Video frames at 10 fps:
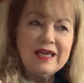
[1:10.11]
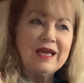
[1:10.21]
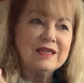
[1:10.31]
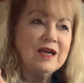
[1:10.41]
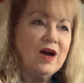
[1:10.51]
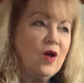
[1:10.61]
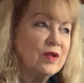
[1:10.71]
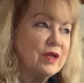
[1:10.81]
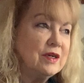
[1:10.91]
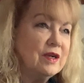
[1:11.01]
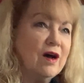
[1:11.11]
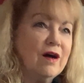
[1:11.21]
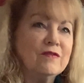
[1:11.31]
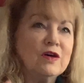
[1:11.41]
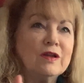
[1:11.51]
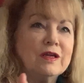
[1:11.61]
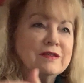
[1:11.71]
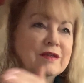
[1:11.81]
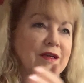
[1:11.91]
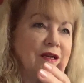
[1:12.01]
and call it a novel
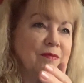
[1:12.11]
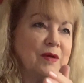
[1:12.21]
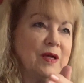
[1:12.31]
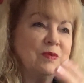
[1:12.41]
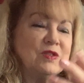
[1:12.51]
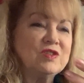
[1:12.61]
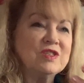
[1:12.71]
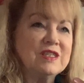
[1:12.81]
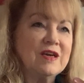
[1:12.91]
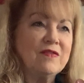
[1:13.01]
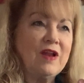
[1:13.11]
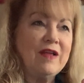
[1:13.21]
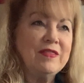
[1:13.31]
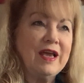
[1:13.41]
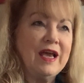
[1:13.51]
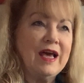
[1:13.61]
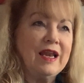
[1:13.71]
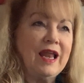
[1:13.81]
and get it published and stuff like that.